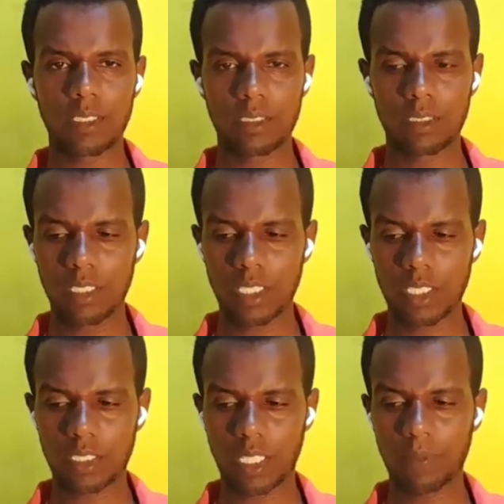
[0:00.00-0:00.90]
These
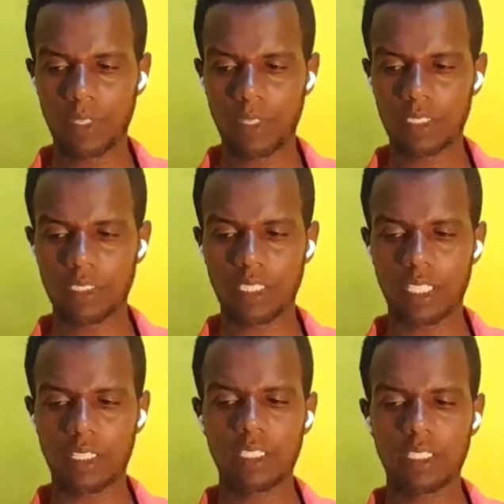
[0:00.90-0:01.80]
key factors
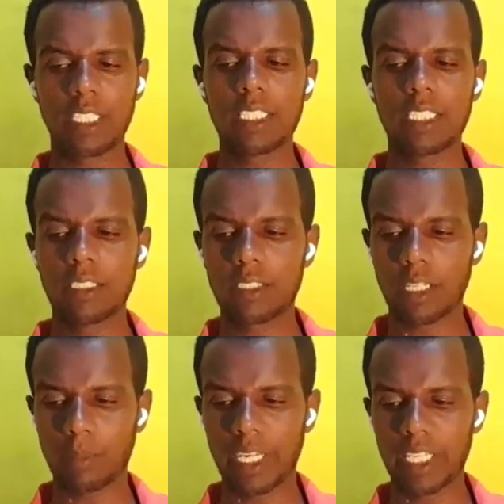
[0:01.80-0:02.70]
are
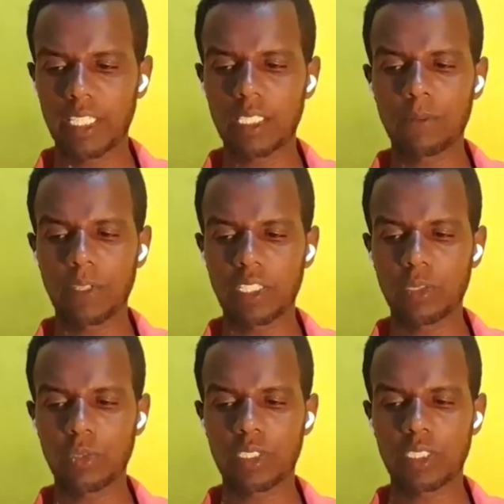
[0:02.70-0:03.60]
determining fair
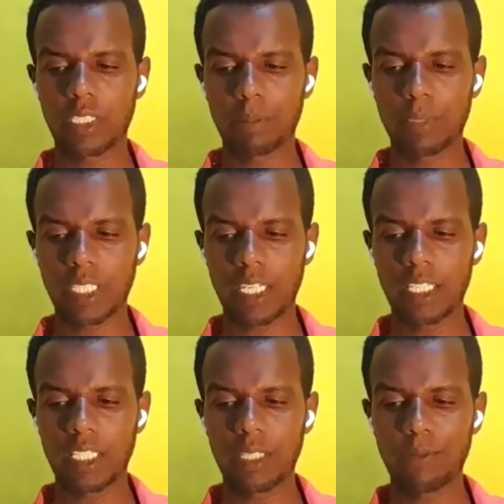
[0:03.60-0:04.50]
use typically
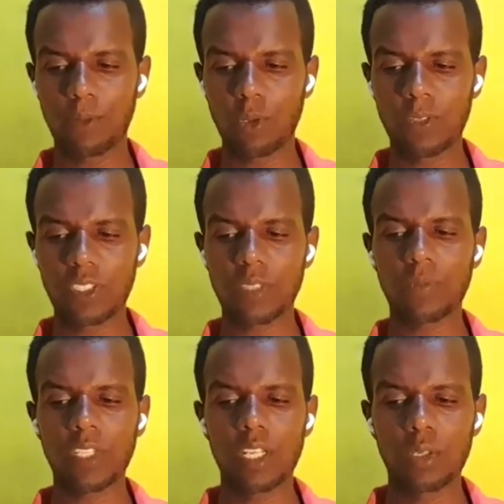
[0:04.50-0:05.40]
involves
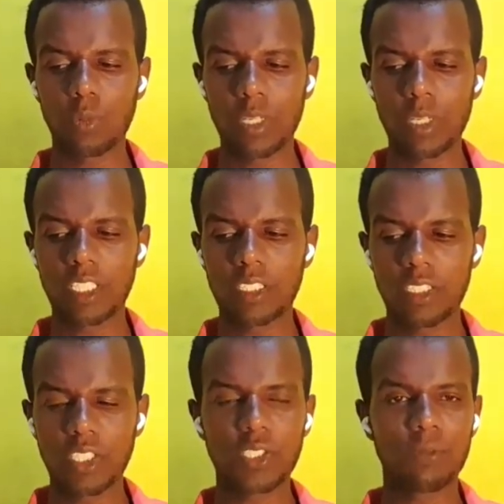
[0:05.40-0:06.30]
weighting
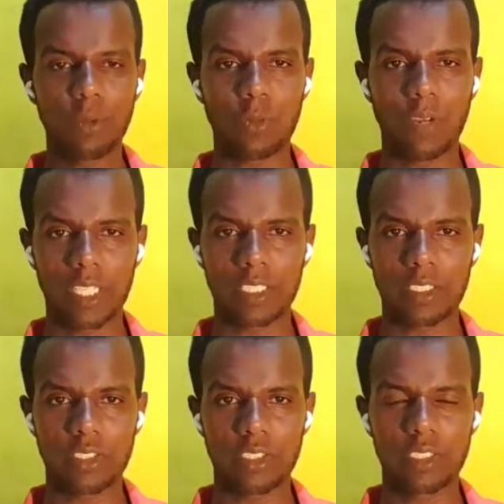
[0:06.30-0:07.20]
these four
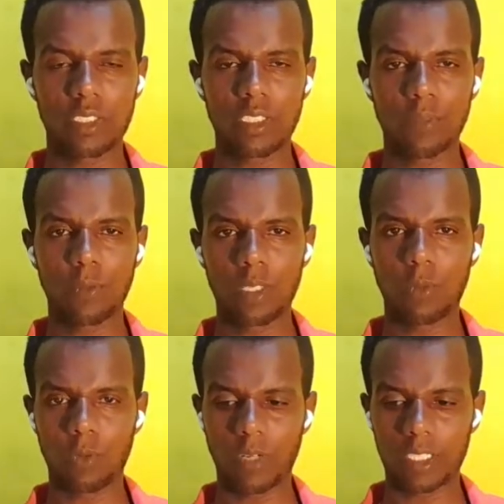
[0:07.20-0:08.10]
factors, the following
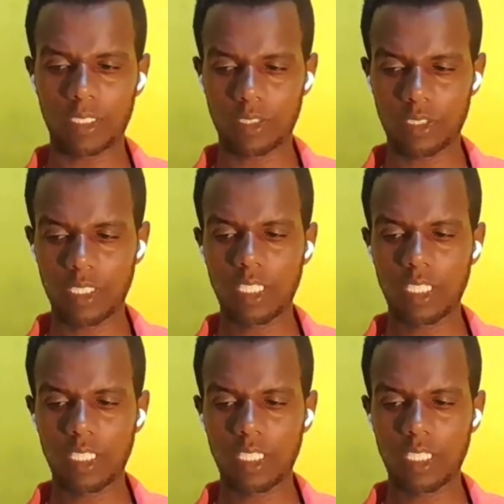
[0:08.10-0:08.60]
four factors.